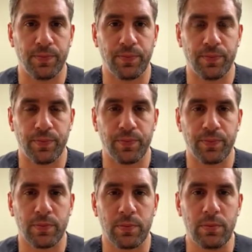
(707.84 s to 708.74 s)

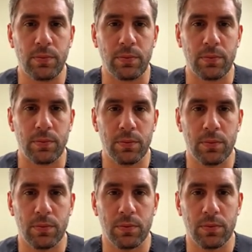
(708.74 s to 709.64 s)

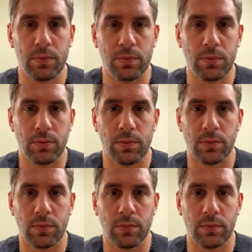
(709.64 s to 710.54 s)

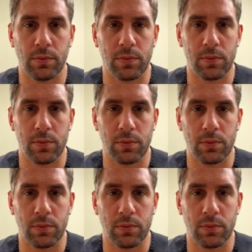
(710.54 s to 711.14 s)
No words are spoken by the person on screen.